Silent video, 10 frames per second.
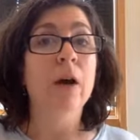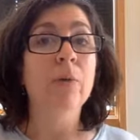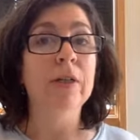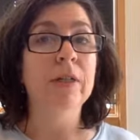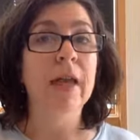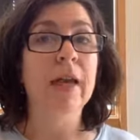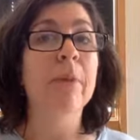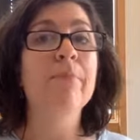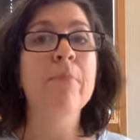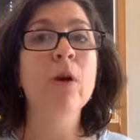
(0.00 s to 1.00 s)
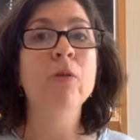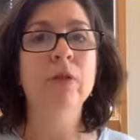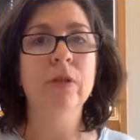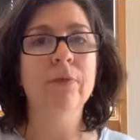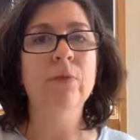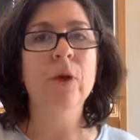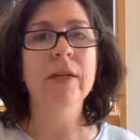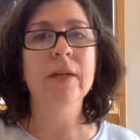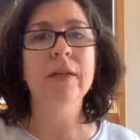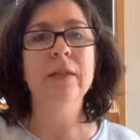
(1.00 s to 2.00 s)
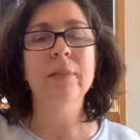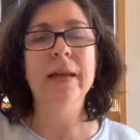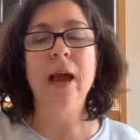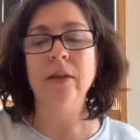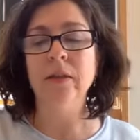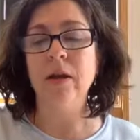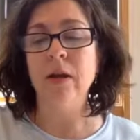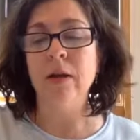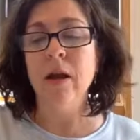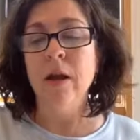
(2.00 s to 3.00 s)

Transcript: which take up most of what needs to be acted on.